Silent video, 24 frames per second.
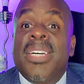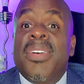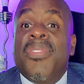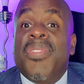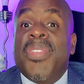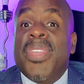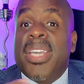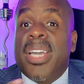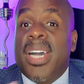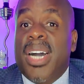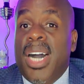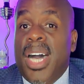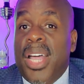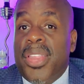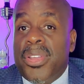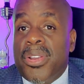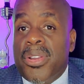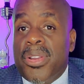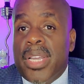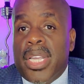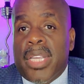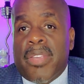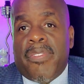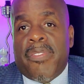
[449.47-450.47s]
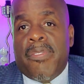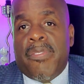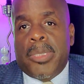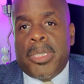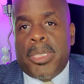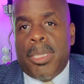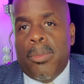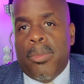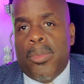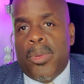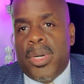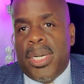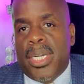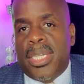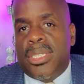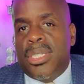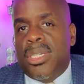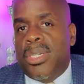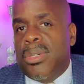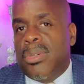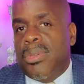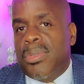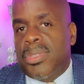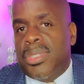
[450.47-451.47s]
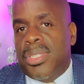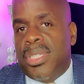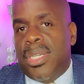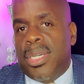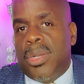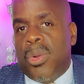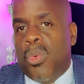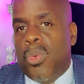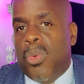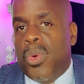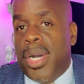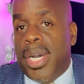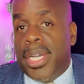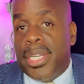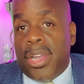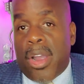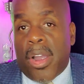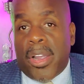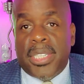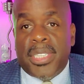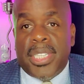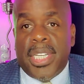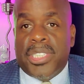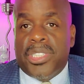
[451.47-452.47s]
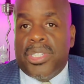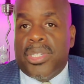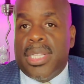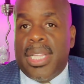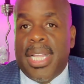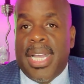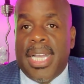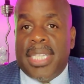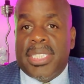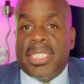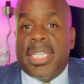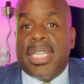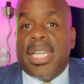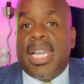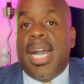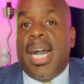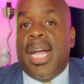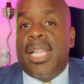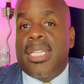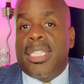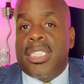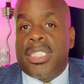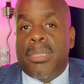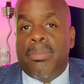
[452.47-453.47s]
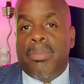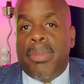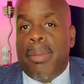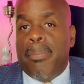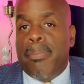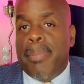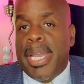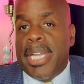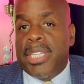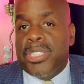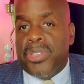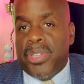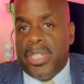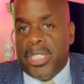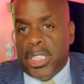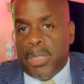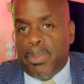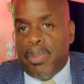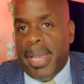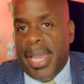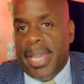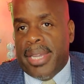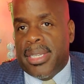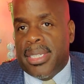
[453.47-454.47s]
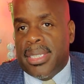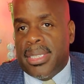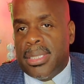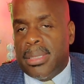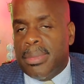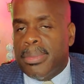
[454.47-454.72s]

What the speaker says: The other is from someone who took one architecture class in college but majored in Spanish.